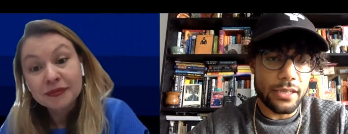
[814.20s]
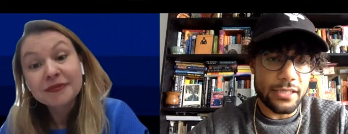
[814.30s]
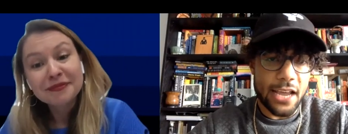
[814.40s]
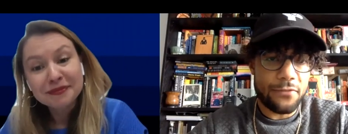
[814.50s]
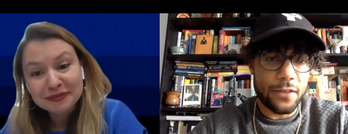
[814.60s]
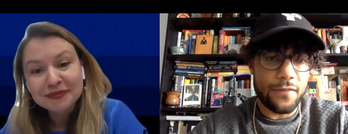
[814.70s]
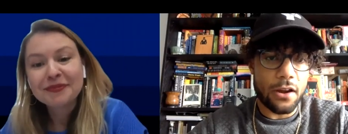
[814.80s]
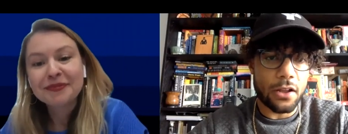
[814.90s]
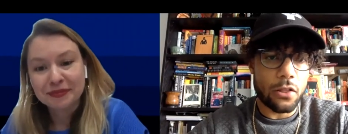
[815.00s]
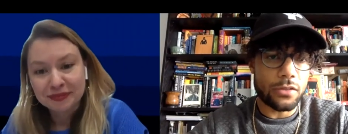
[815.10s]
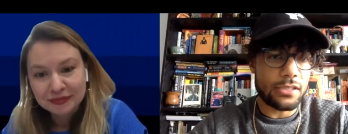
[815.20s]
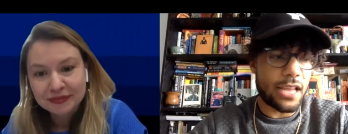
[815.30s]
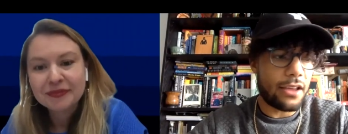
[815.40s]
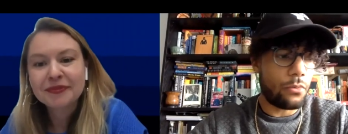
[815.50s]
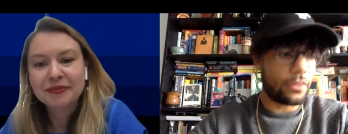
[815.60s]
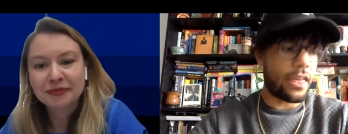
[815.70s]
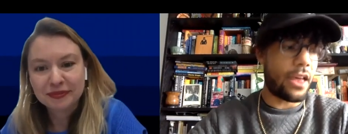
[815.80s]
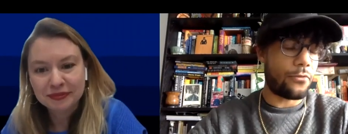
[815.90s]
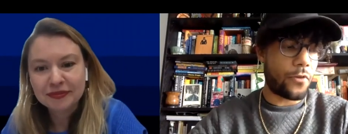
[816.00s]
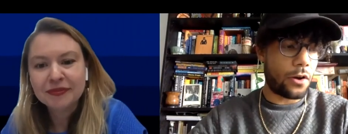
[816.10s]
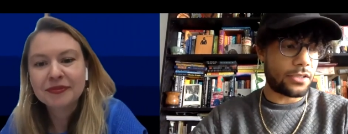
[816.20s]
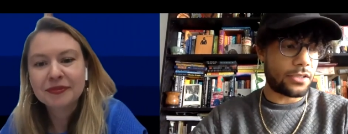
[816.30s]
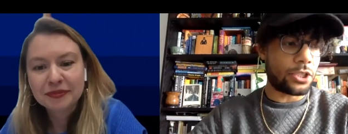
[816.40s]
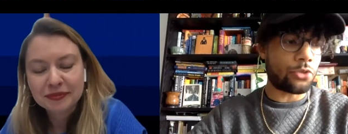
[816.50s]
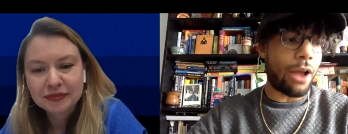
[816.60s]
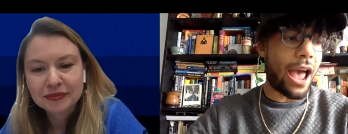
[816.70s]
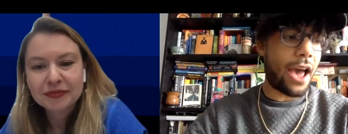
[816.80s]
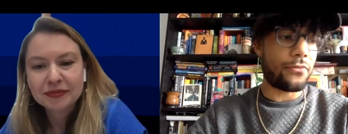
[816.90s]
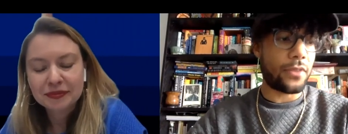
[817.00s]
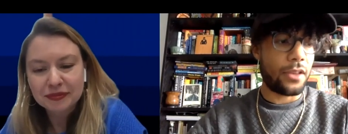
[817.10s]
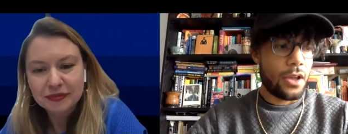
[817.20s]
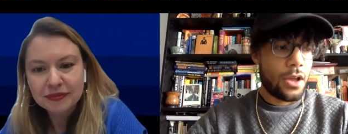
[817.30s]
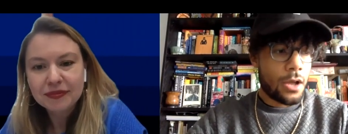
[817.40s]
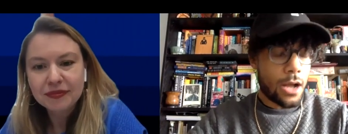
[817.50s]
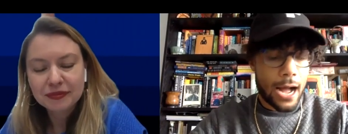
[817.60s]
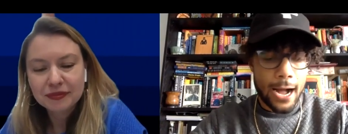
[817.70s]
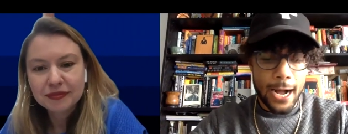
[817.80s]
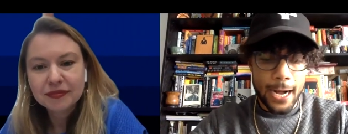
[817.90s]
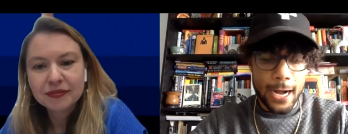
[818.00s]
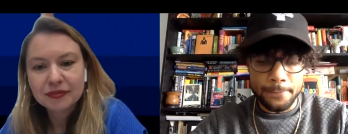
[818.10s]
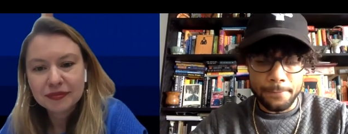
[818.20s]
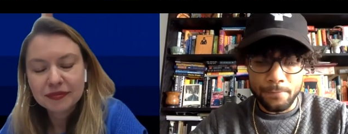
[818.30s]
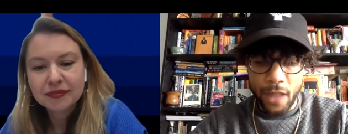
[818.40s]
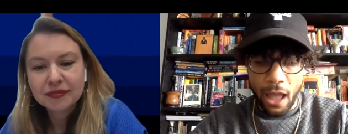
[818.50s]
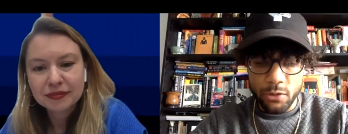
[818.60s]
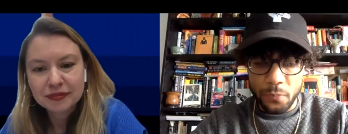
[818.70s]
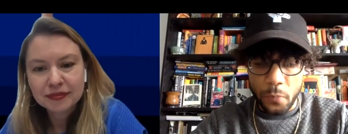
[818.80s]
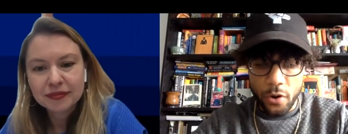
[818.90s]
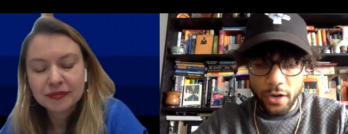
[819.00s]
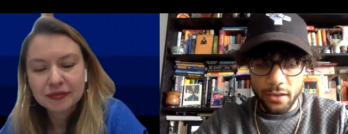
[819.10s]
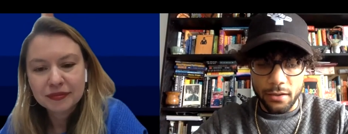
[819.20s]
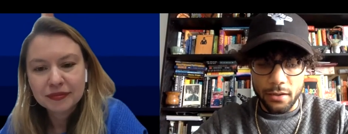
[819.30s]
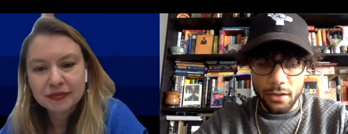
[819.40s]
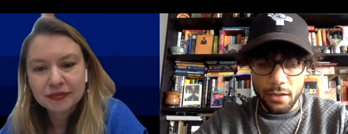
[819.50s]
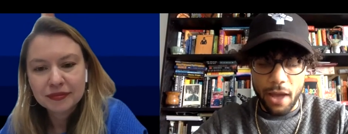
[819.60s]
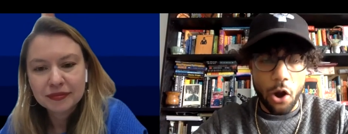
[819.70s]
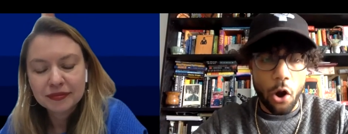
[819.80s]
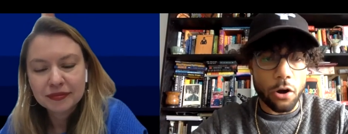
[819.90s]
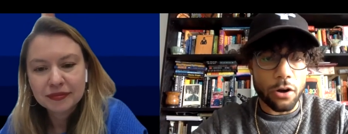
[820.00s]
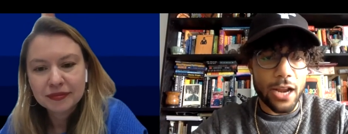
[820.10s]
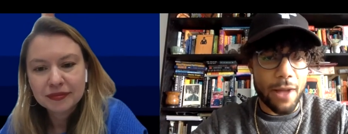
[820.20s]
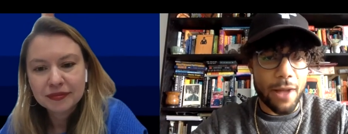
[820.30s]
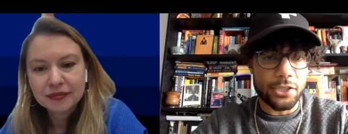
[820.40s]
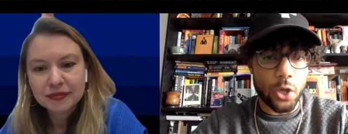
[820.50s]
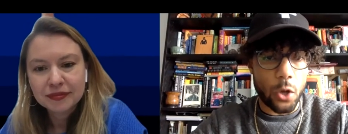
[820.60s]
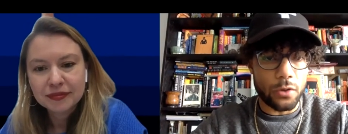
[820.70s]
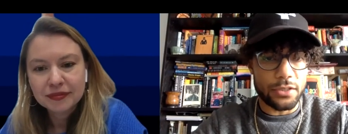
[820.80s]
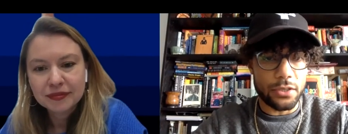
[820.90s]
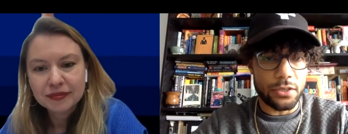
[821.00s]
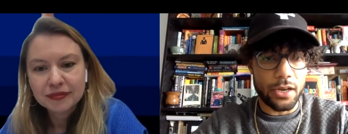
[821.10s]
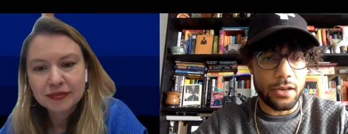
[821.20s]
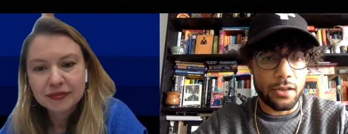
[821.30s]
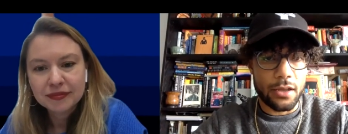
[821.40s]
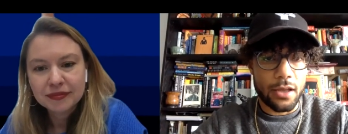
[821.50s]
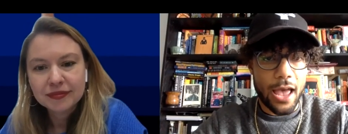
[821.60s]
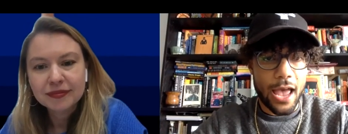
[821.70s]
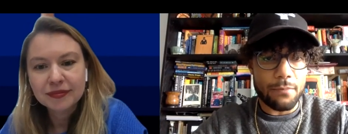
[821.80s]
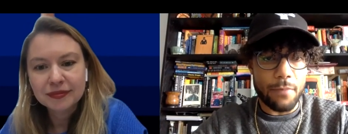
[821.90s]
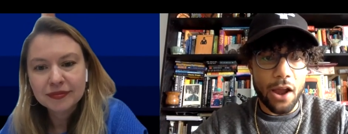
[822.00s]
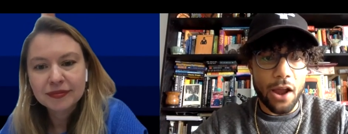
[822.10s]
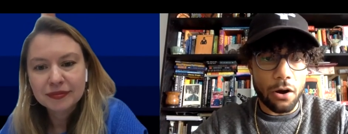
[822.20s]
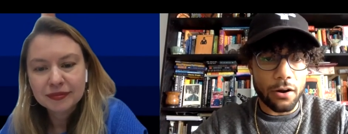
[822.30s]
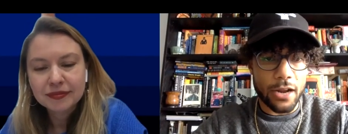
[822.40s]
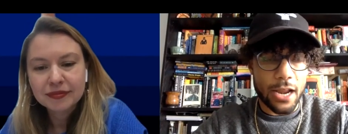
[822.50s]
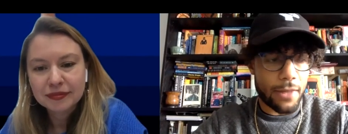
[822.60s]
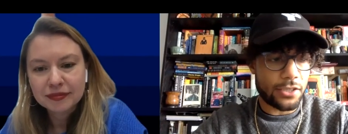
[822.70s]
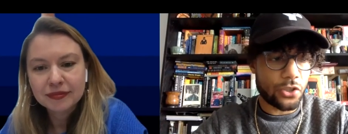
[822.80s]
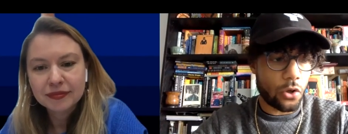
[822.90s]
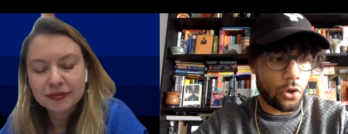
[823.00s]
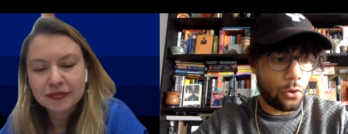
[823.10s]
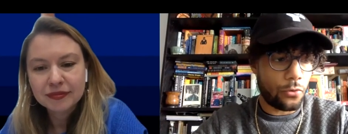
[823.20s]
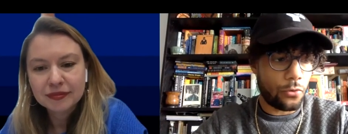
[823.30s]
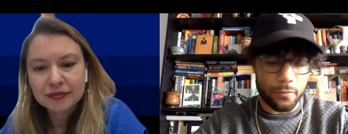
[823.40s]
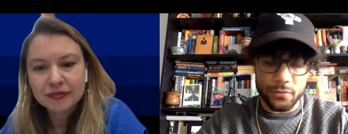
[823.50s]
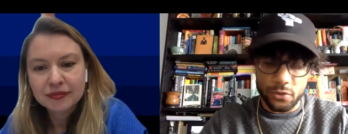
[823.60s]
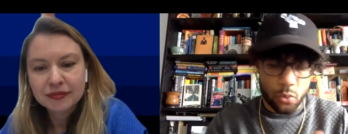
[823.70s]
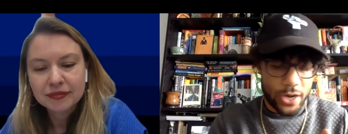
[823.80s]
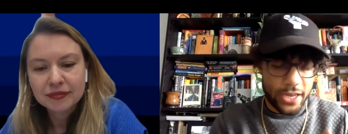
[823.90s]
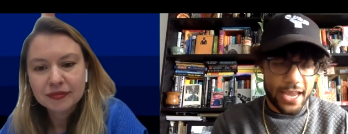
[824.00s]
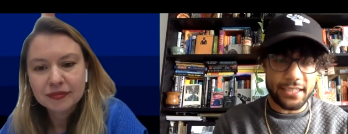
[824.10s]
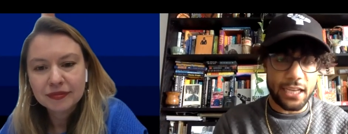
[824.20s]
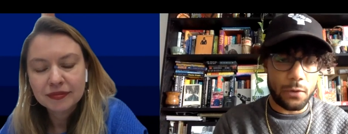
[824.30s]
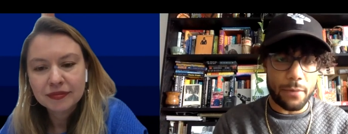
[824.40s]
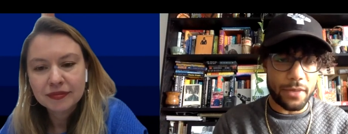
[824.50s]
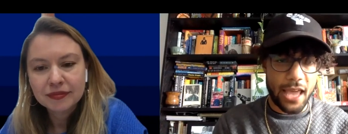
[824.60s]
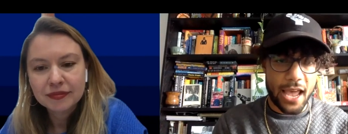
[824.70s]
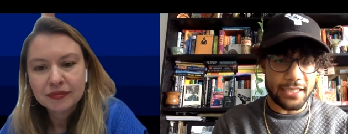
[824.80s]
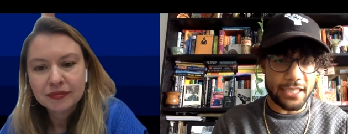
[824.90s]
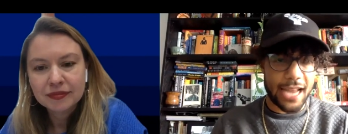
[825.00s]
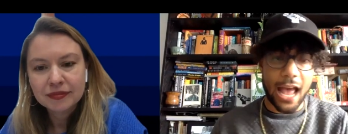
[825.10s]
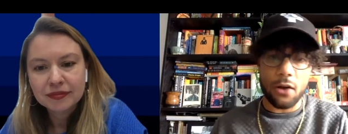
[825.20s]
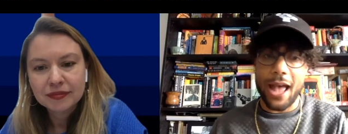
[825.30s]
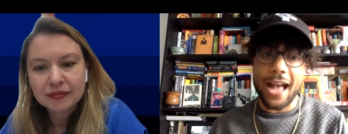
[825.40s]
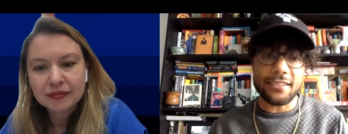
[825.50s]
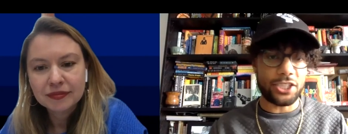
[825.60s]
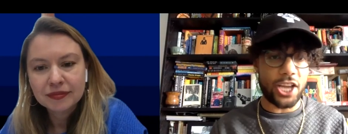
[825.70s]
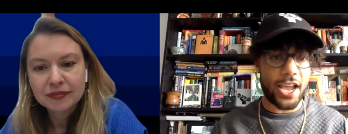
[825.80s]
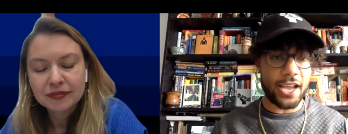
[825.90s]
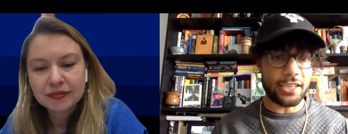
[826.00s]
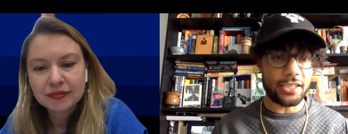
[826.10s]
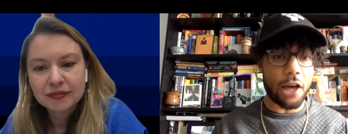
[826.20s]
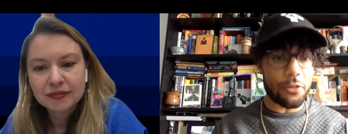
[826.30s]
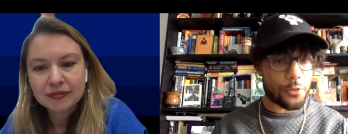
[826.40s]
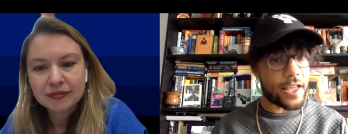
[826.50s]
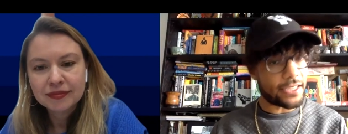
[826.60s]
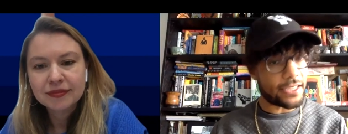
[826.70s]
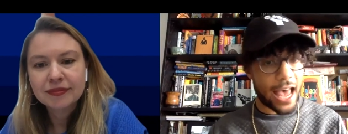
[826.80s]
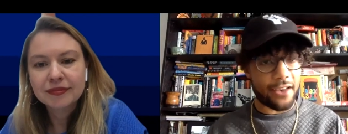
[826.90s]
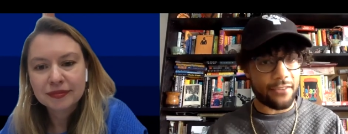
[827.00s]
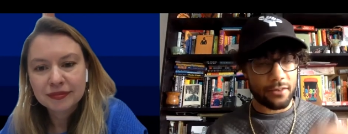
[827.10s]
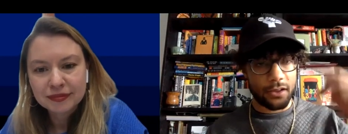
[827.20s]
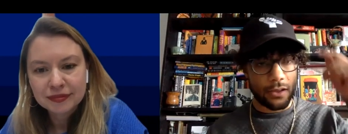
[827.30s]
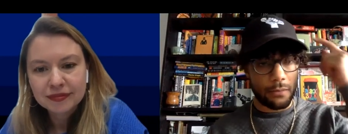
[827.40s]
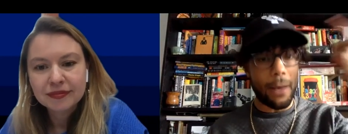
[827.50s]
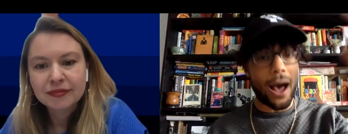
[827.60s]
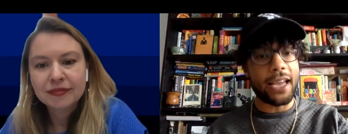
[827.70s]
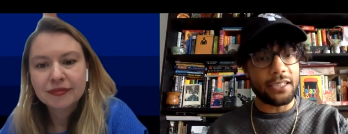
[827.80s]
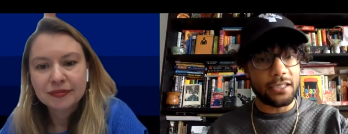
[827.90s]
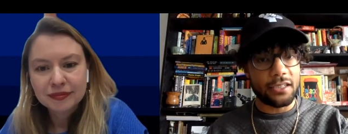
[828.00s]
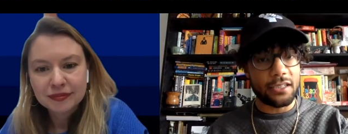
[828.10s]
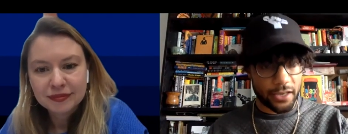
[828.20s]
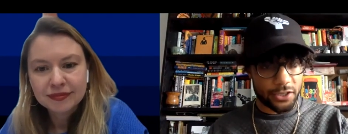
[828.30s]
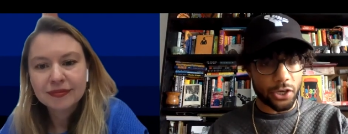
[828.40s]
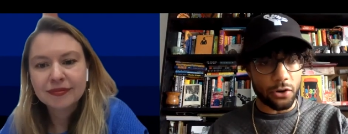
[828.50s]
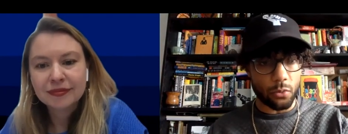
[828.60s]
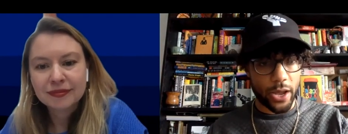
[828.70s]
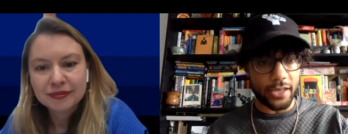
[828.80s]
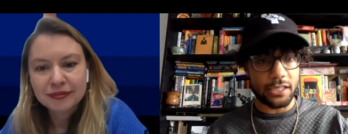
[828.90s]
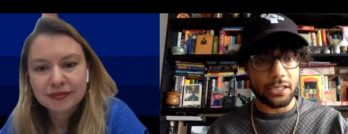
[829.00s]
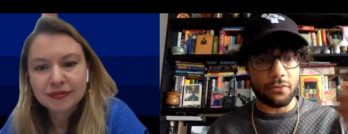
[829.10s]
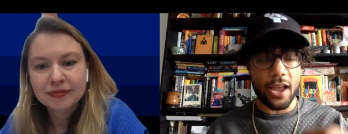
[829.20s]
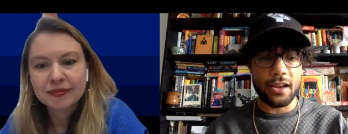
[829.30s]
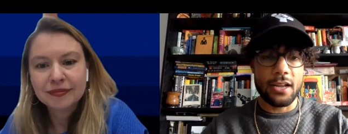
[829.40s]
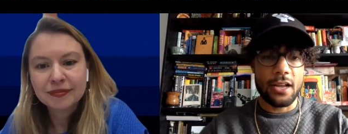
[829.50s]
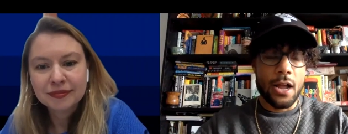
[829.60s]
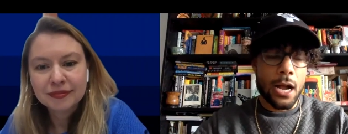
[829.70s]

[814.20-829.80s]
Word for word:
Speaker 1: It's definitely very close, because with that first draft, I was putting my heart and my soul into it. And my heart and my soul from 2018 when I began to now hasn't changed. Other things have. My mind in certain ways, right?